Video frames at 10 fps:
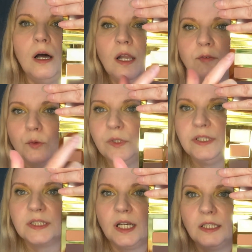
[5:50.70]
love all these
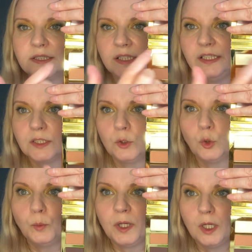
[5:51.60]
colours. These are all
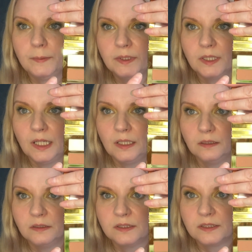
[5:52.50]
permanent
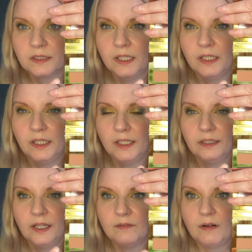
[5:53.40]
colours in
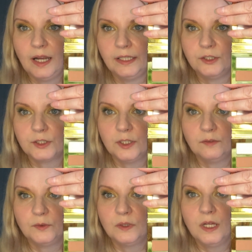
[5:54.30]
their range, and I
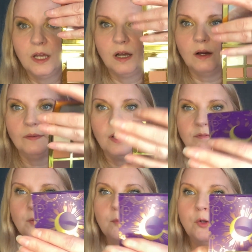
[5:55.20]
thought, I love the
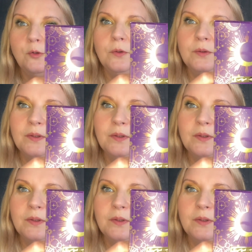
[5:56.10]
moon.